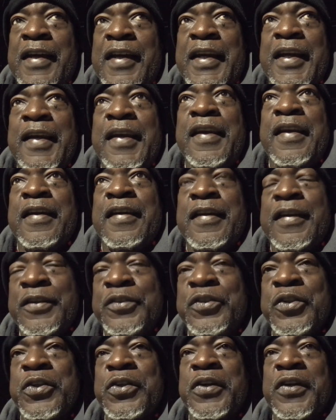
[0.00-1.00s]
a
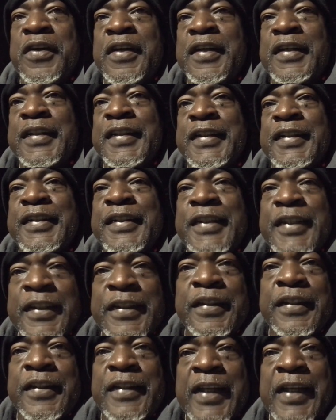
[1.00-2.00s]
electric car that's
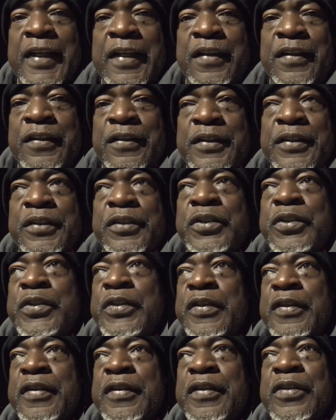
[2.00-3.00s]
$60,000
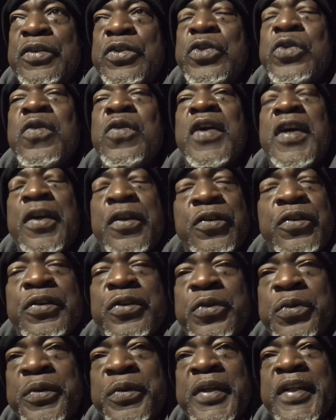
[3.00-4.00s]
to
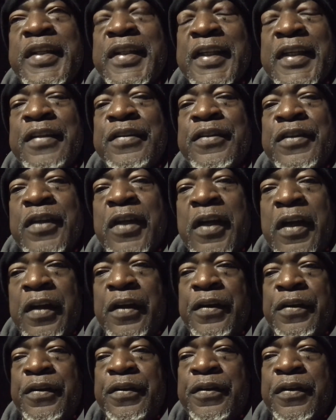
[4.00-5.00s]

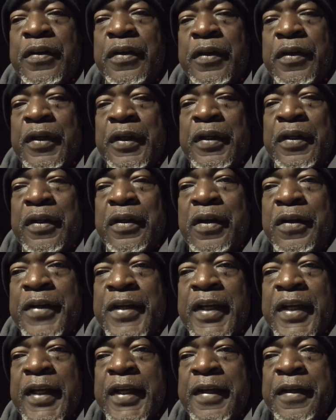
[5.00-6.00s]
$120,000,
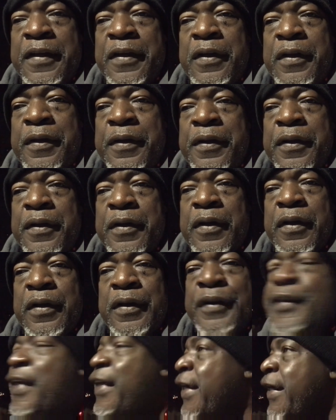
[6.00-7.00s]
okay.
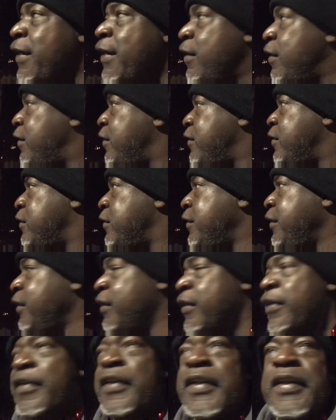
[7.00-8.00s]
They can't,
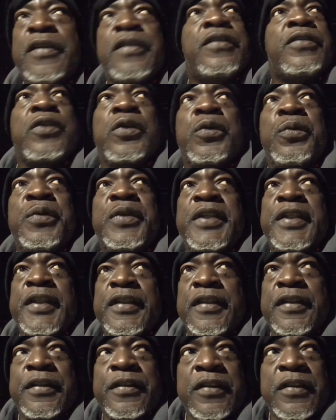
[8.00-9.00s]
you know, it's just so
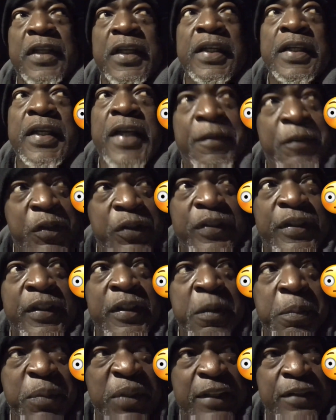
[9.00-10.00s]
ridiculous. And have you
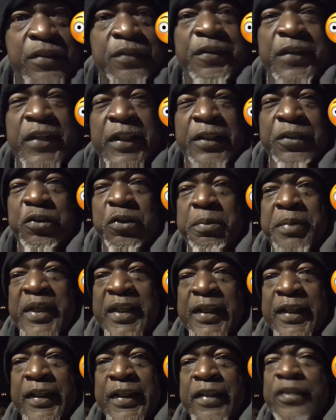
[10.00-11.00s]
seen the price of electric
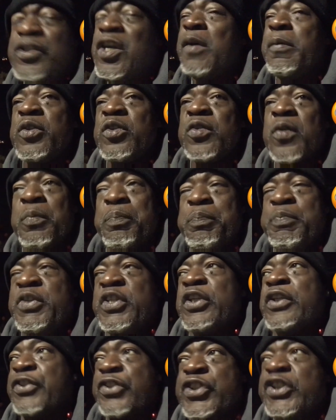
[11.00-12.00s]
bike? It's almost a
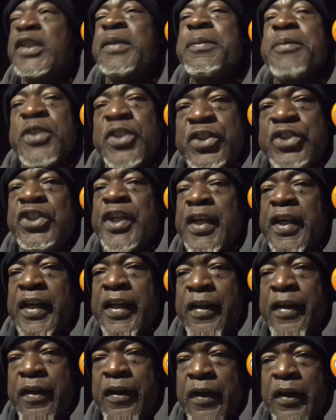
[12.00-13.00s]
stimulus
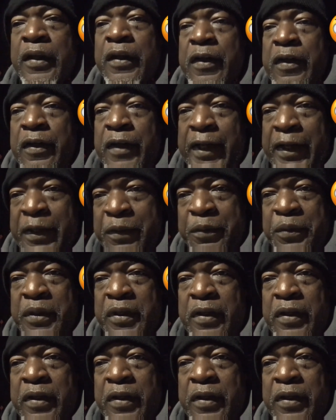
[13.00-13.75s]
check. Like,